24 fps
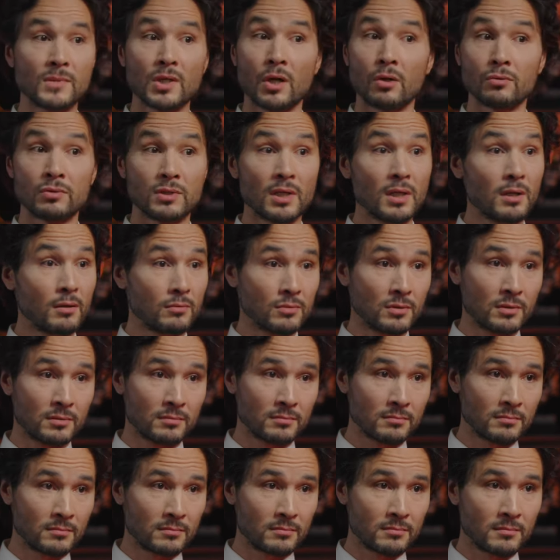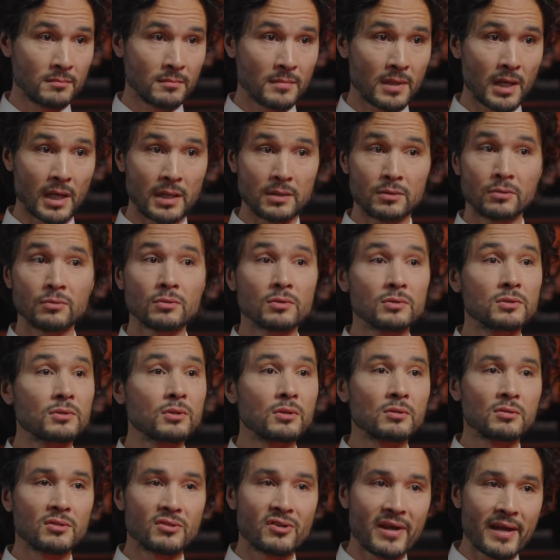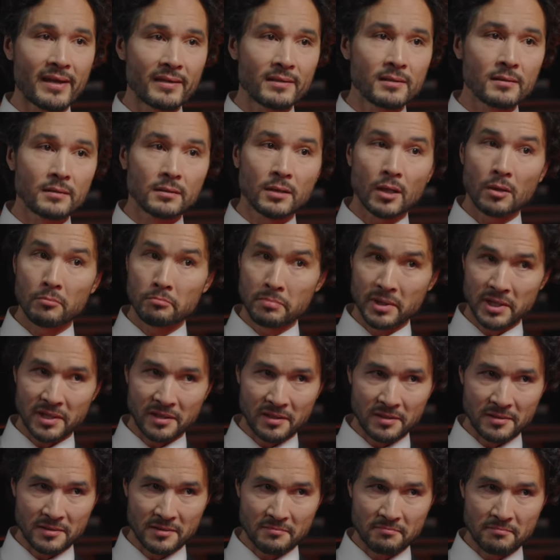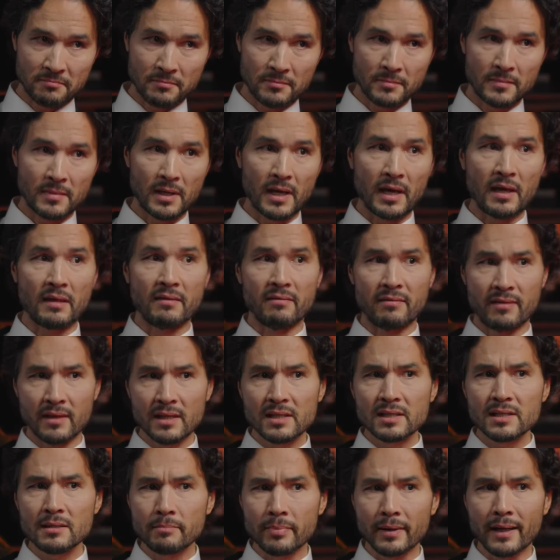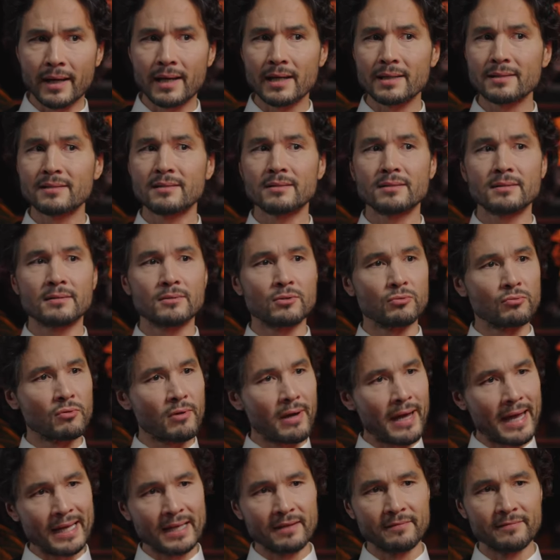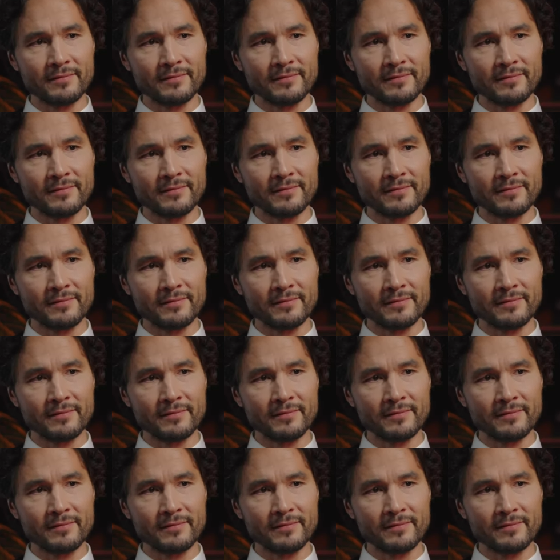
No doubt. I do not tolerate incompetence. And this applies to any